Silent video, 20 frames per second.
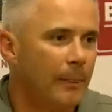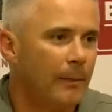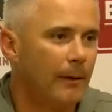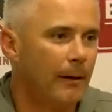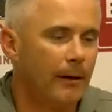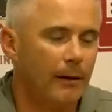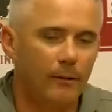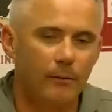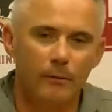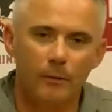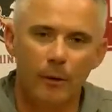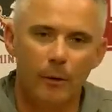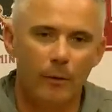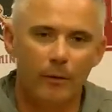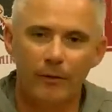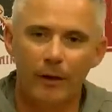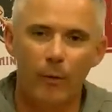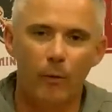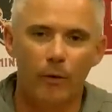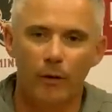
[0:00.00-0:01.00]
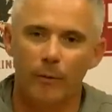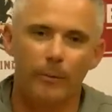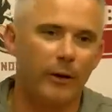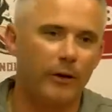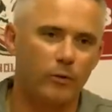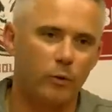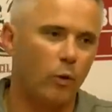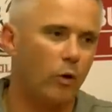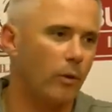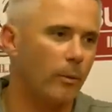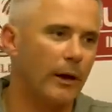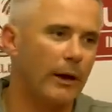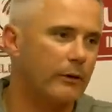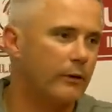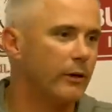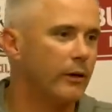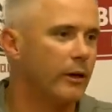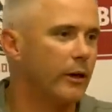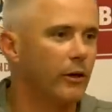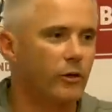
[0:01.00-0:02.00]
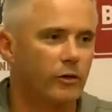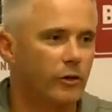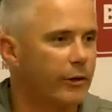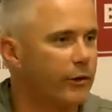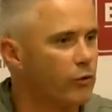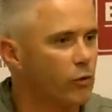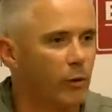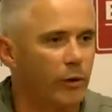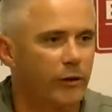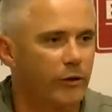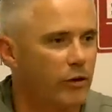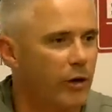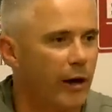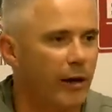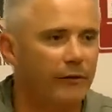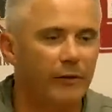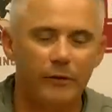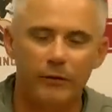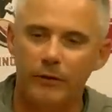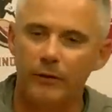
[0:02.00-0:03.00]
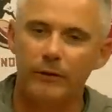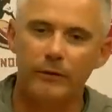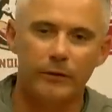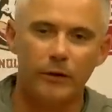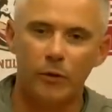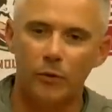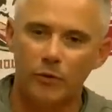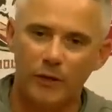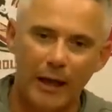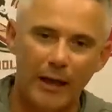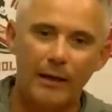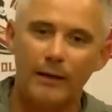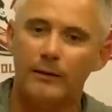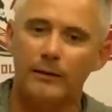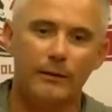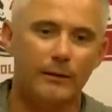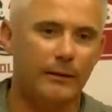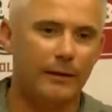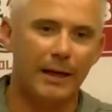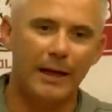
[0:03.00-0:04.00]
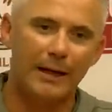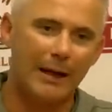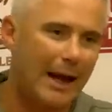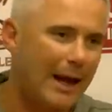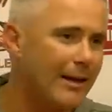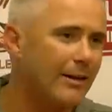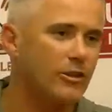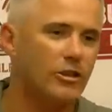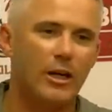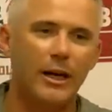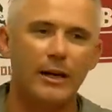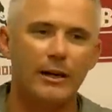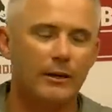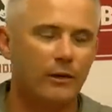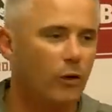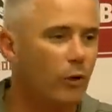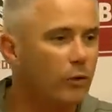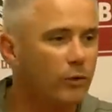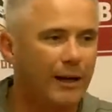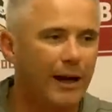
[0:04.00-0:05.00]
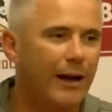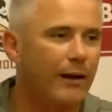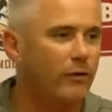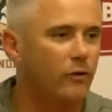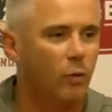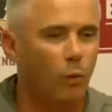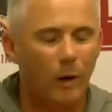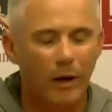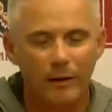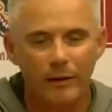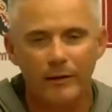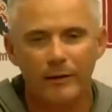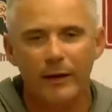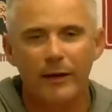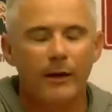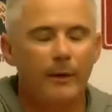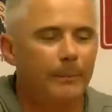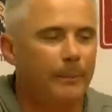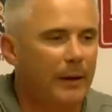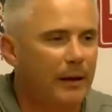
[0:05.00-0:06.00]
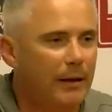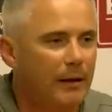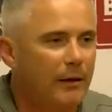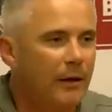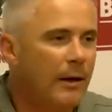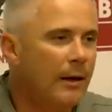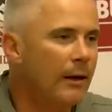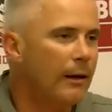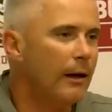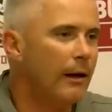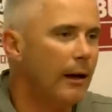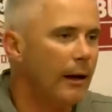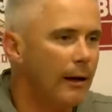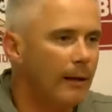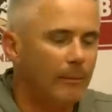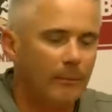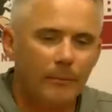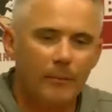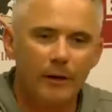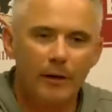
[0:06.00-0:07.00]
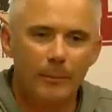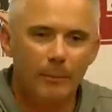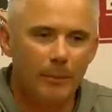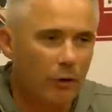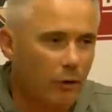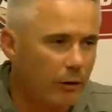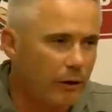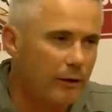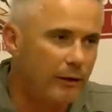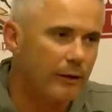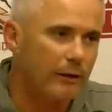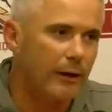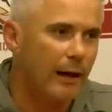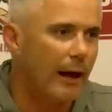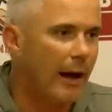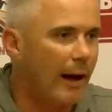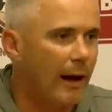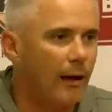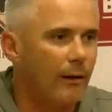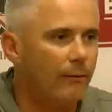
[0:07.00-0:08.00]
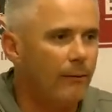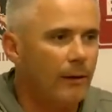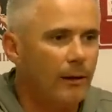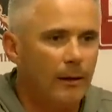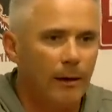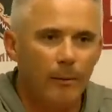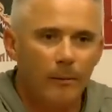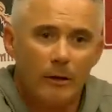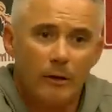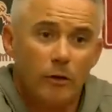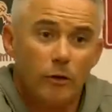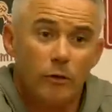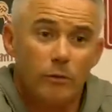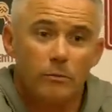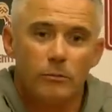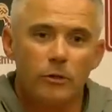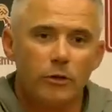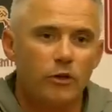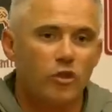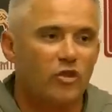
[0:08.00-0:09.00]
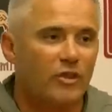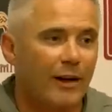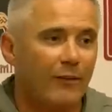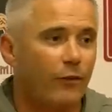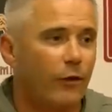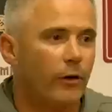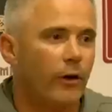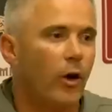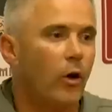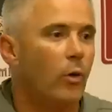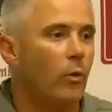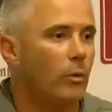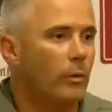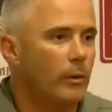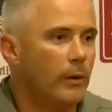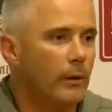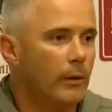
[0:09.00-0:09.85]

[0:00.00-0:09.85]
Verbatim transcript: And you know, we've got one of the best quarterbacks in the country in Jordan Travis, and you know Tate and, and AJ and those guys. The way that they compete, uh, the ability that they have. I mean, you you just never know.